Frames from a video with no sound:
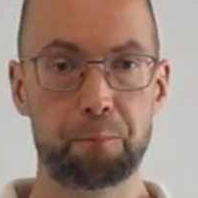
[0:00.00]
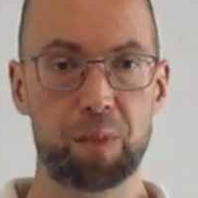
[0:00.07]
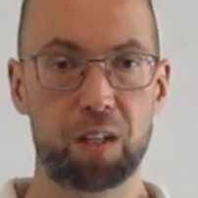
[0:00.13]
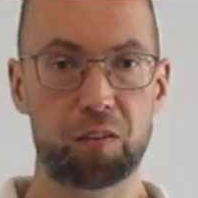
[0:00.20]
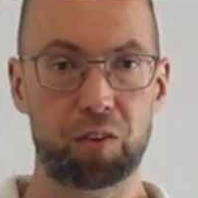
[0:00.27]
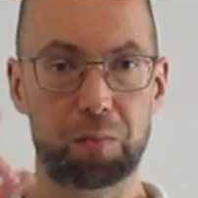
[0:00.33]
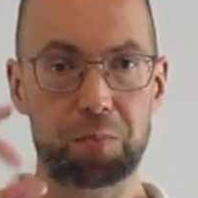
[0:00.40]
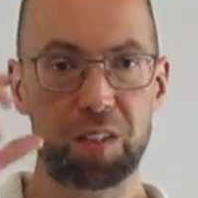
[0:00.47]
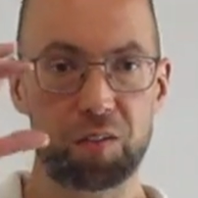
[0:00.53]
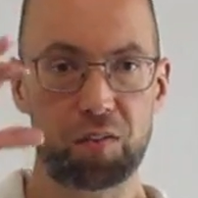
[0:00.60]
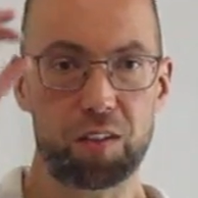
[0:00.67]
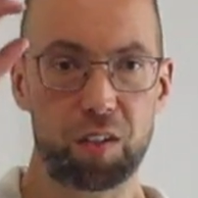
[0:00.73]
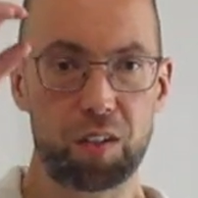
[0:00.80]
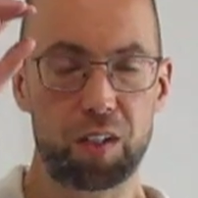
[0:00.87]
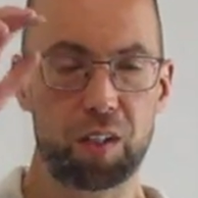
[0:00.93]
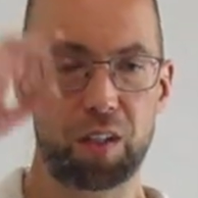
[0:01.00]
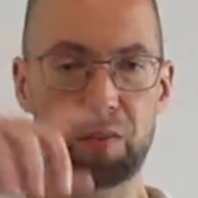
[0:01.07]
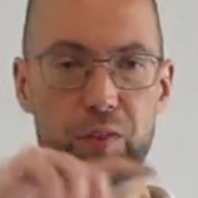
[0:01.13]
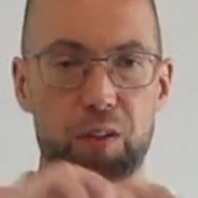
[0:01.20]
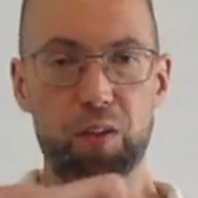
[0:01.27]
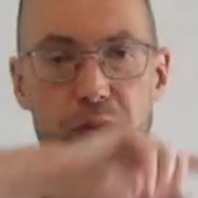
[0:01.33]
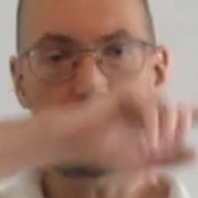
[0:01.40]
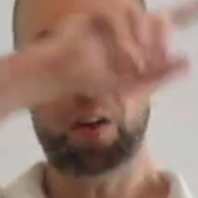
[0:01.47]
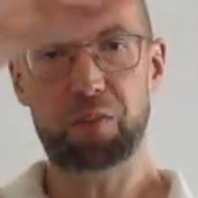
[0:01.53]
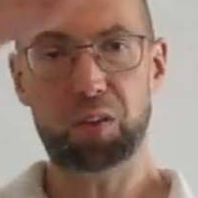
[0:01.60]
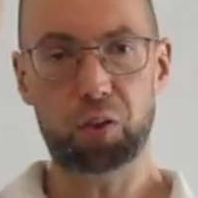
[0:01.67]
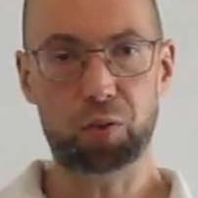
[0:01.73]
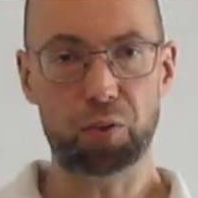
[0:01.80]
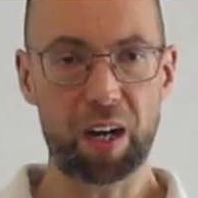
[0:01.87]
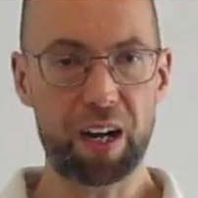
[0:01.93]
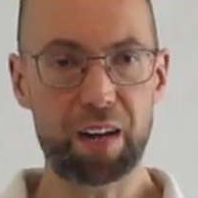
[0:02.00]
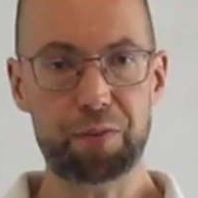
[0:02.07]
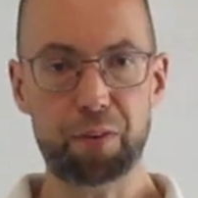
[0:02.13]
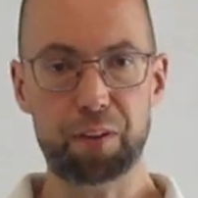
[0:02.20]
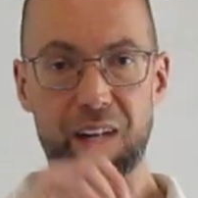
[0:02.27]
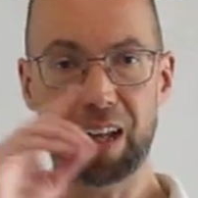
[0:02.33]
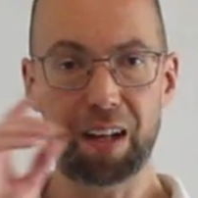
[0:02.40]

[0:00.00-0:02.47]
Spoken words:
So it means that if you have a graph on